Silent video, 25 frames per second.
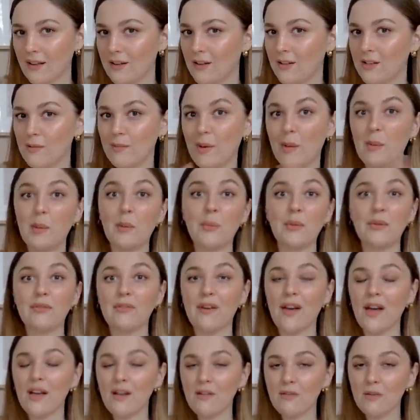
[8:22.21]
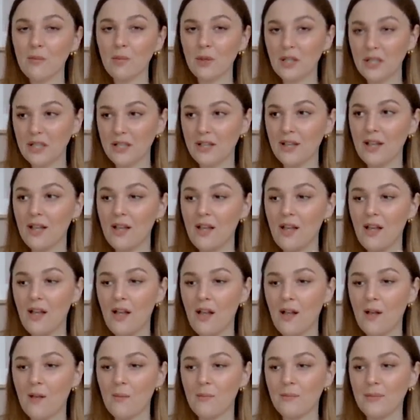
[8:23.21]
I know that may not be for everybody,
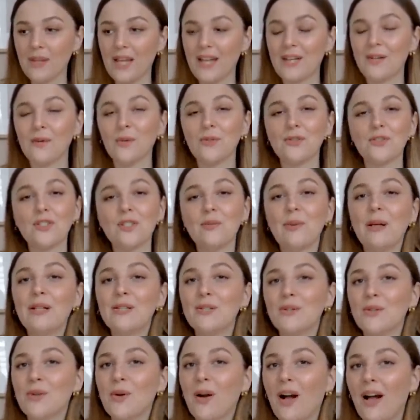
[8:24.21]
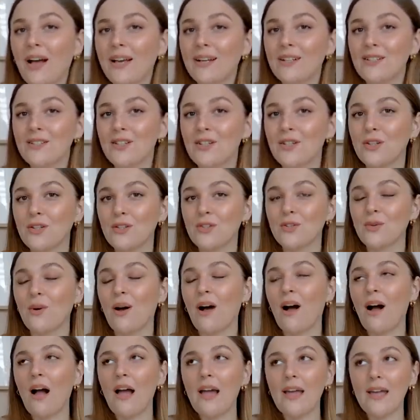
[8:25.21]
and it also depends on your height too. So
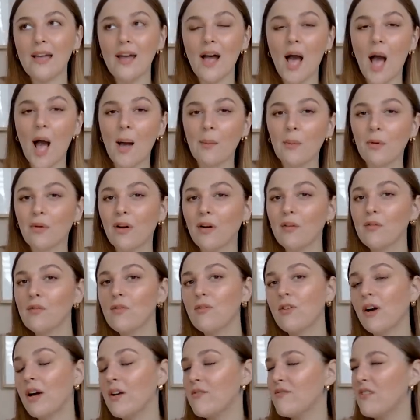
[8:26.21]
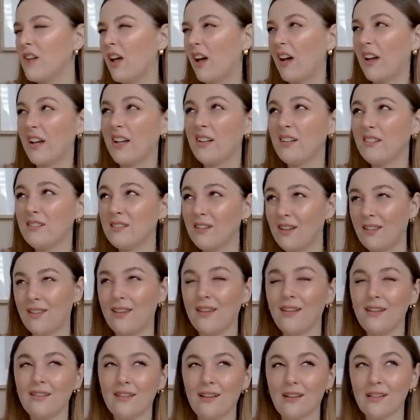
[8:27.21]
I am around 5'9", I
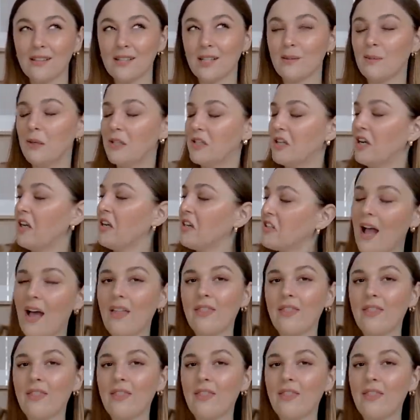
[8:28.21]
think, last time I checked.